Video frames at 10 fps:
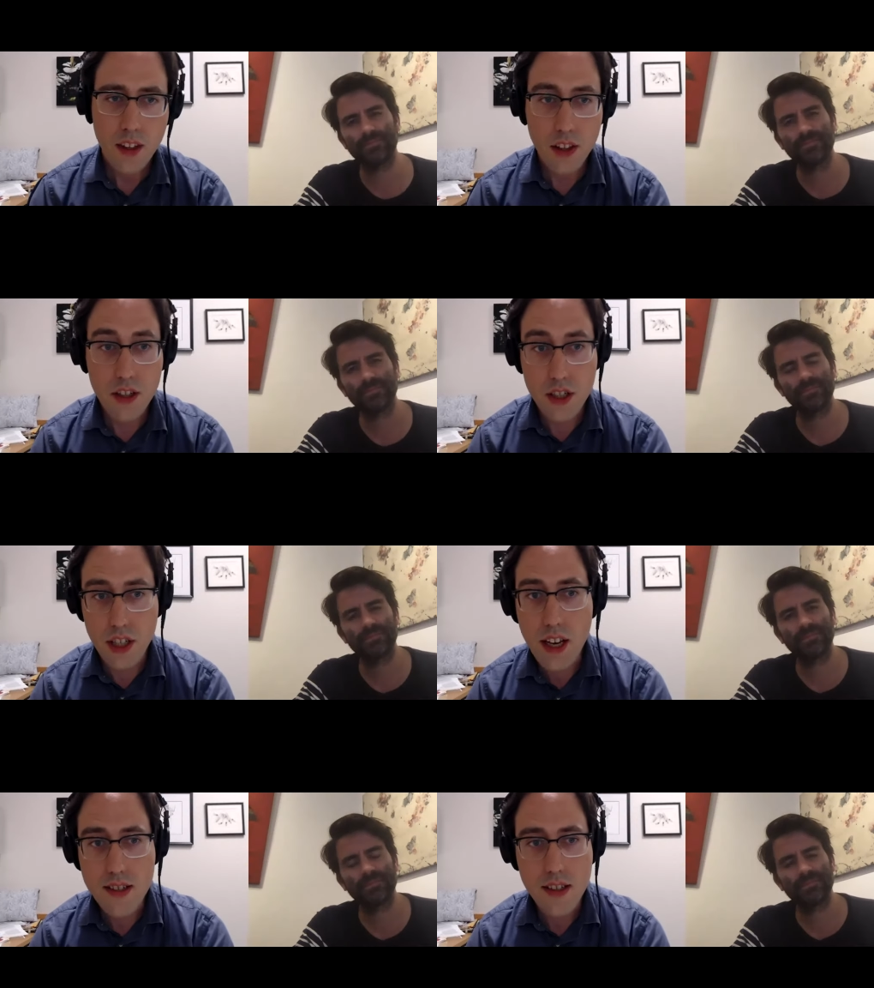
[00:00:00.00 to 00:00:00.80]
Speaker 1: the
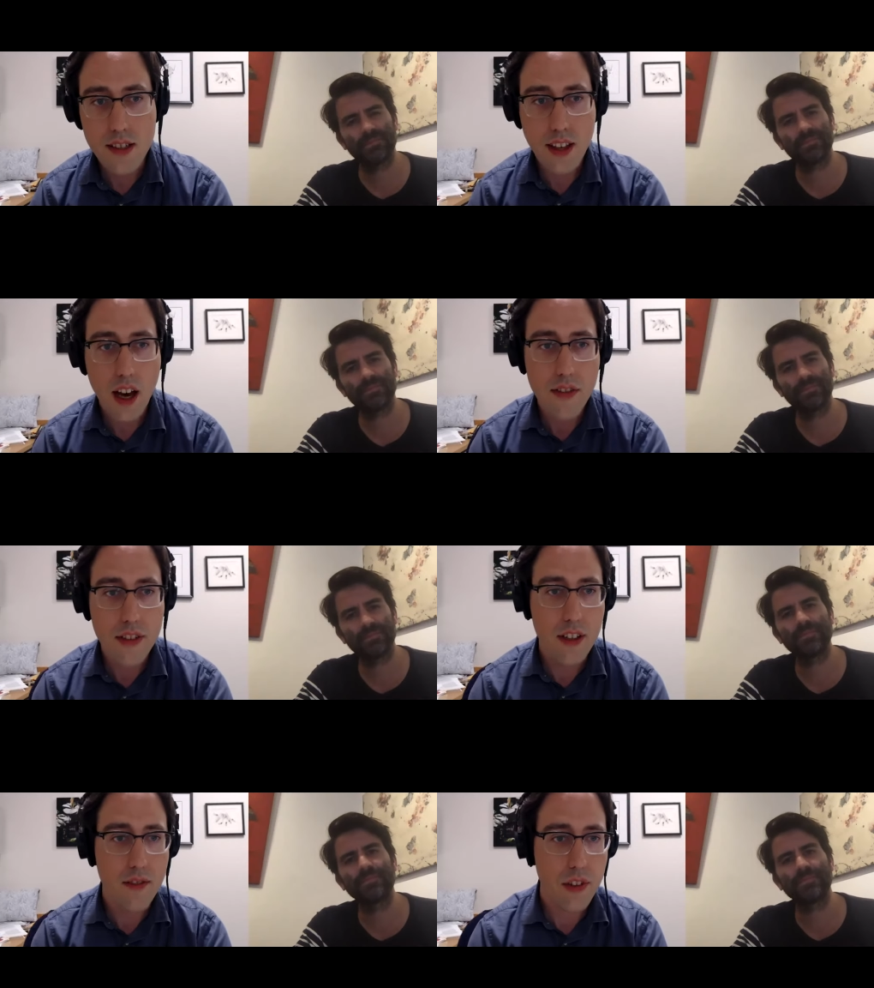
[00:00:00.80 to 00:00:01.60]
geneticist
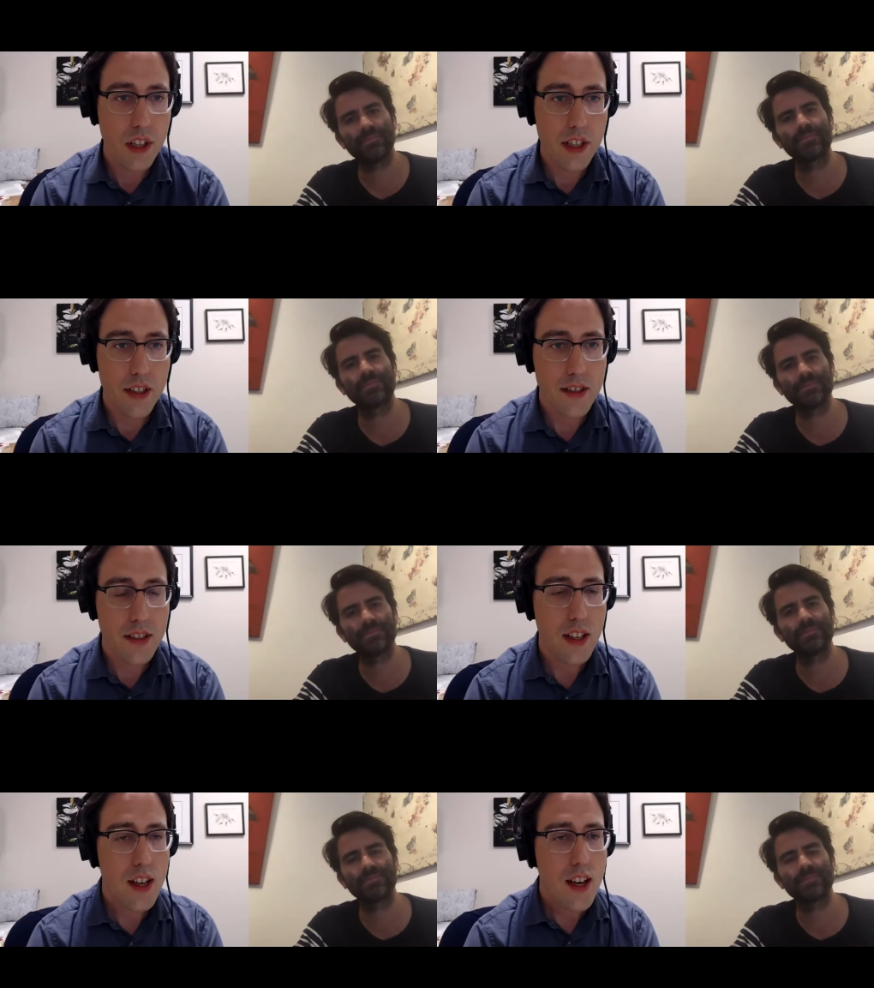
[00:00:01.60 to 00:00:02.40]
Calvin Bridges.
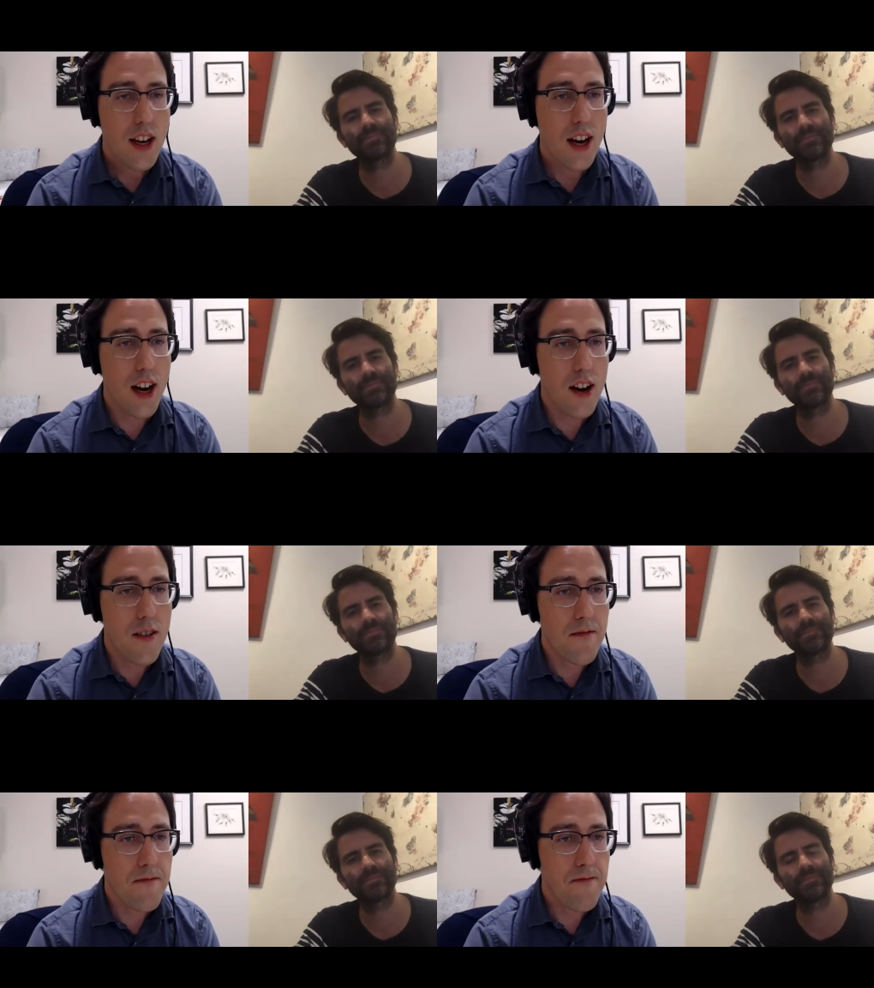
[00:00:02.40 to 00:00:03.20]
Um,